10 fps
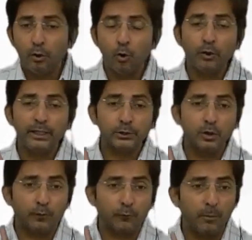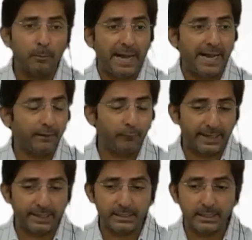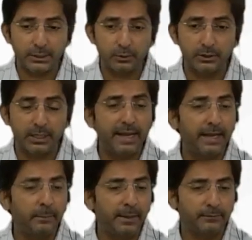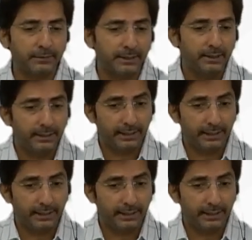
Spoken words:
loan is not from bank, financial institution and NBFC.